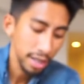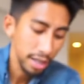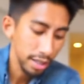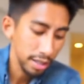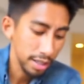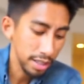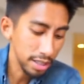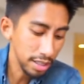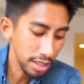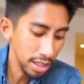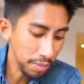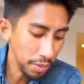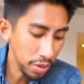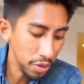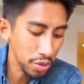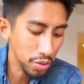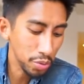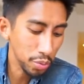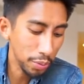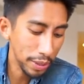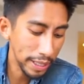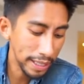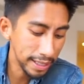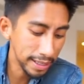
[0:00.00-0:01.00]
This is someone who's
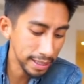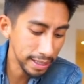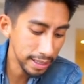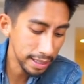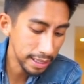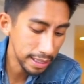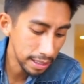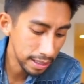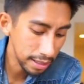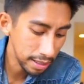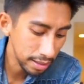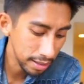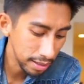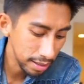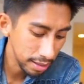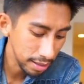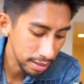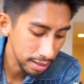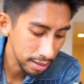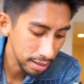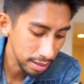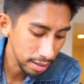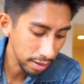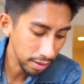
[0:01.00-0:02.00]
wasted.
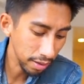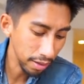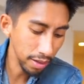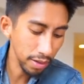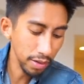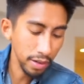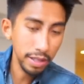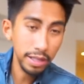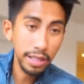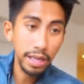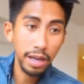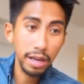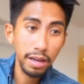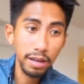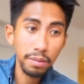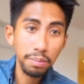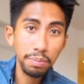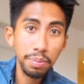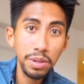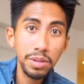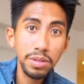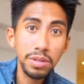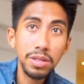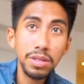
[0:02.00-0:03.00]
Okay, look at that.
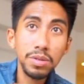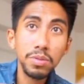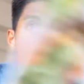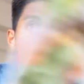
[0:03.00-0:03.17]
Person is